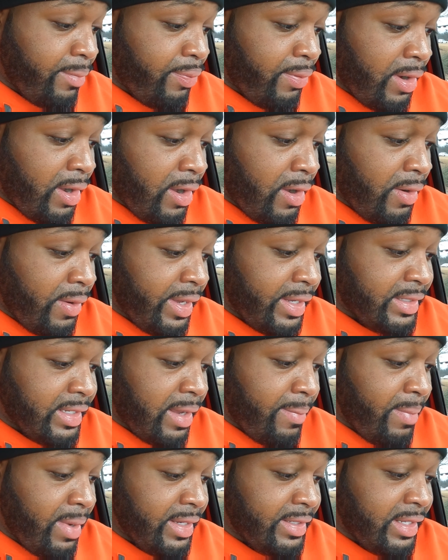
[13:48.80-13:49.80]
Pro. Is
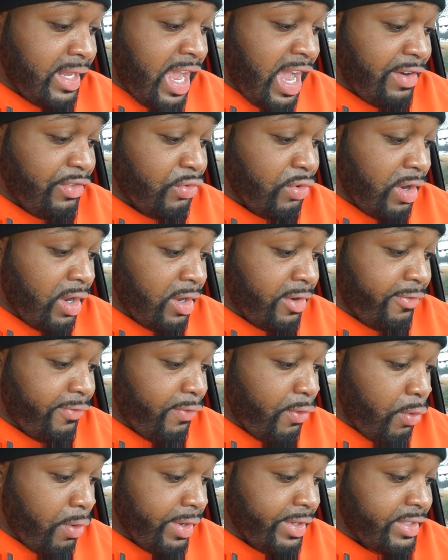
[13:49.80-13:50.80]
a must-have truck
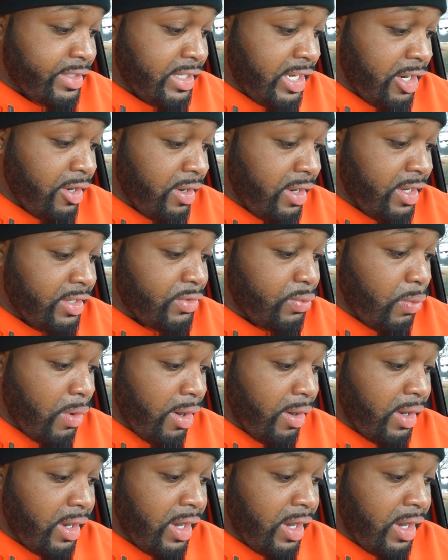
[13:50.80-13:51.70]
for serious work